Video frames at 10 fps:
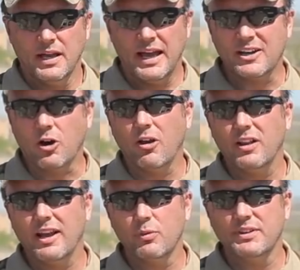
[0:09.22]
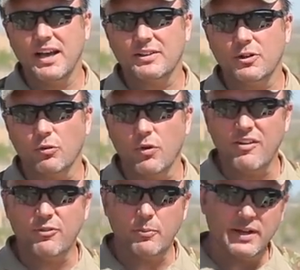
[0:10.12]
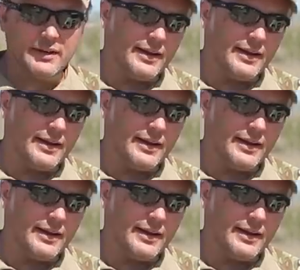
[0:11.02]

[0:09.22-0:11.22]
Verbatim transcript: Hey, Karl here with Tactical Rifleman.